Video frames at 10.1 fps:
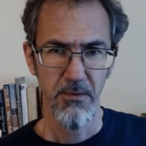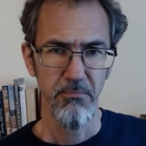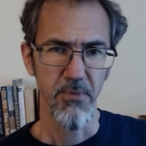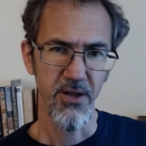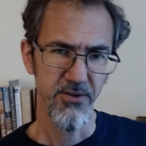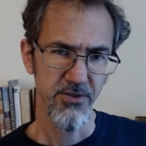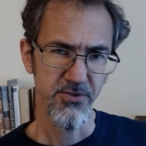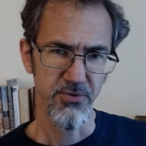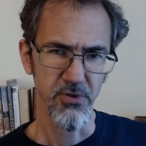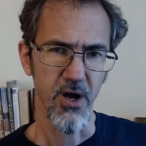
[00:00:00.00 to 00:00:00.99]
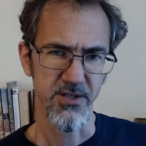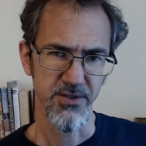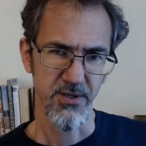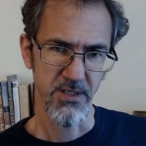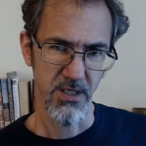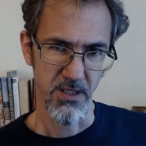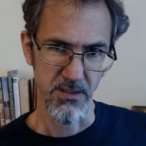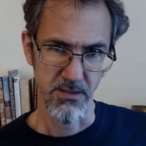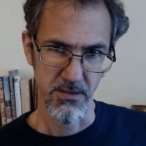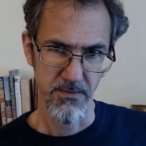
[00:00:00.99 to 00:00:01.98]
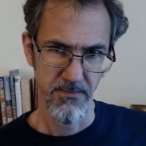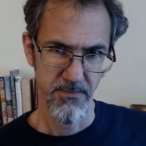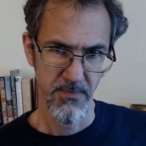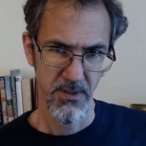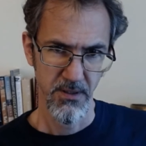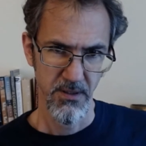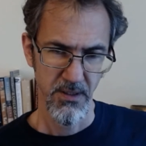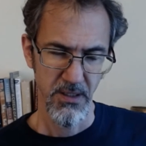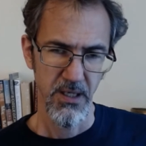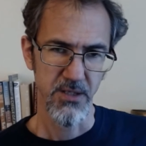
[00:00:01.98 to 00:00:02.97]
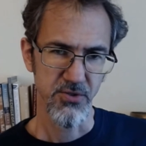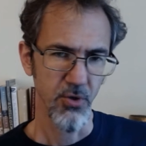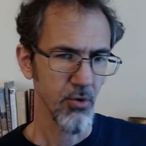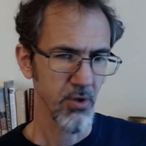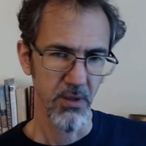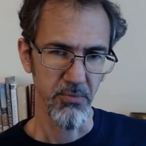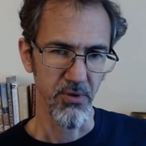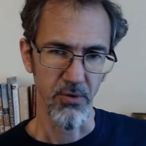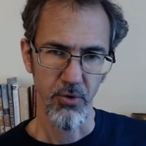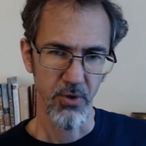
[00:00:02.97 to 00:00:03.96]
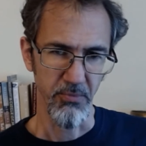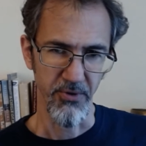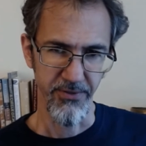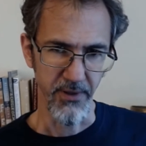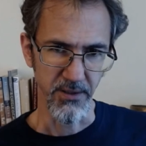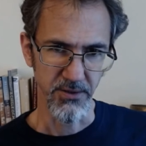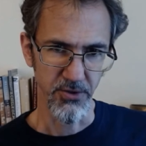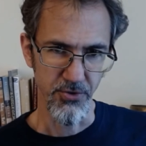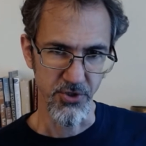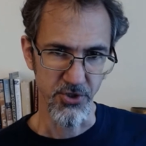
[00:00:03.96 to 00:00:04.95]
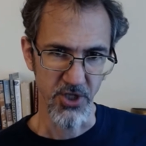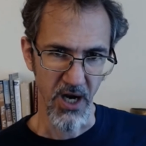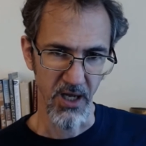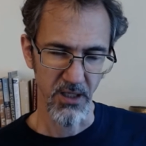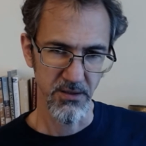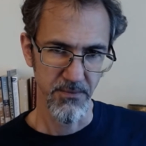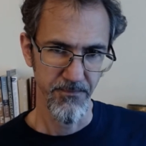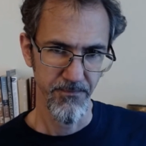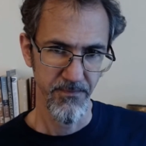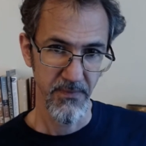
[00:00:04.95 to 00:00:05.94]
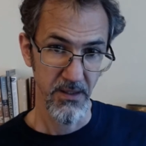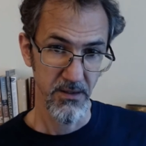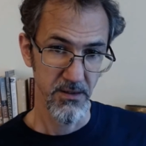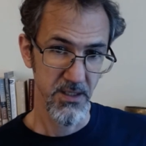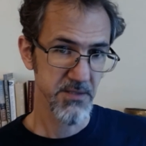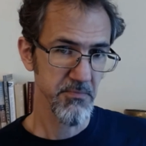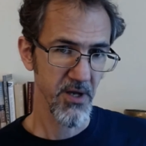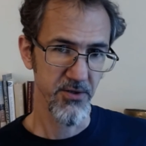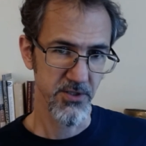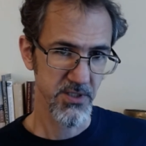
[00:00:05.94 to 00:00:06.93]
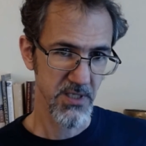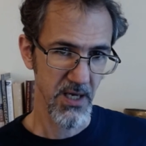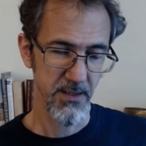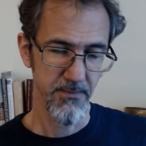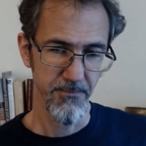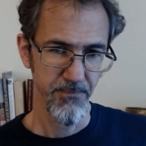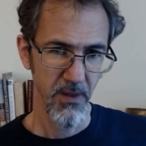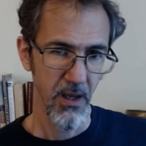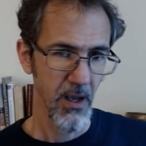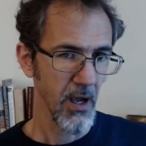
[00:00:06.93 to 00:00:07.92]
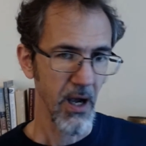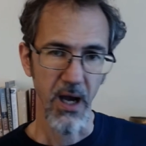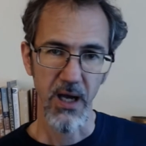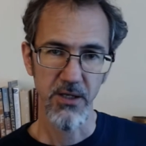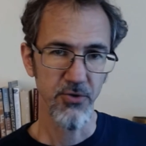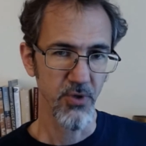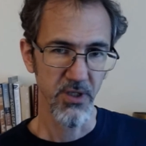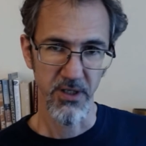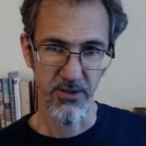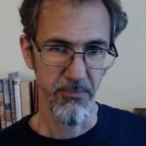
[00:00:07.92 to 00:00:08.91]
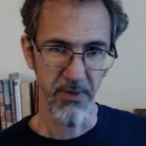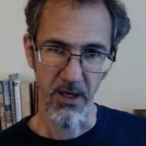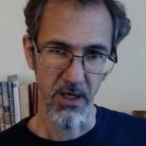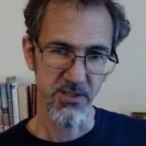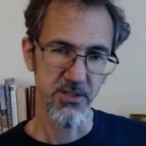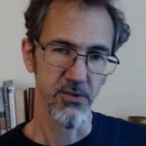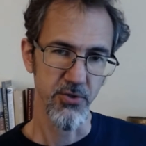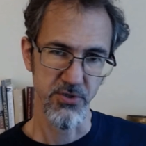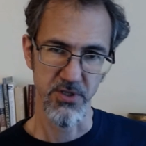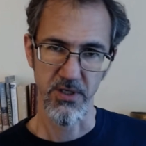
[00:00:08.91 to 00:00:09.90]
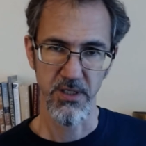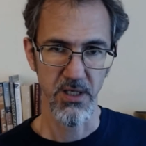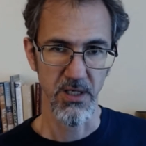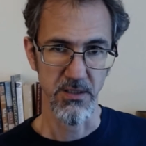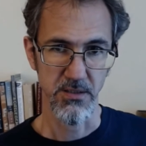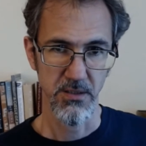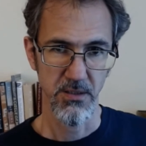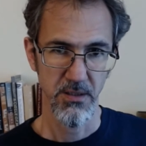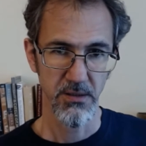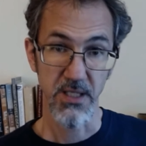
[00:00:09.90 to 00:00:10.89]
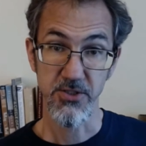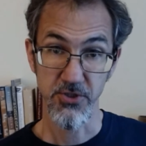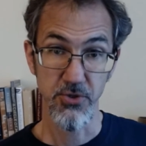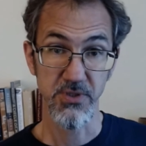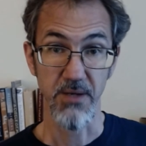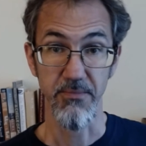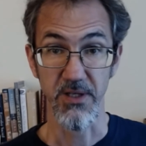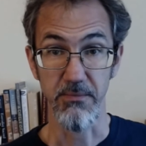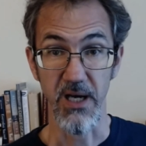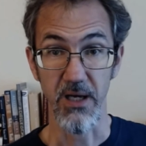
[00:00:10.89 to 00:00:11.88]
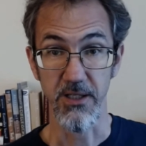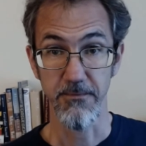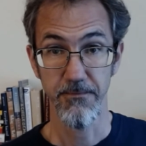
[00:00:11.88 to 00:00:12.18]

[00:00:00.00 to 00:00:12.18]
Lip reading: Mothers who lost their kids. It's a horrible, horrible thing to lose your child. These mothers said, I don't want other parents to lose their kids. Let's do something about it.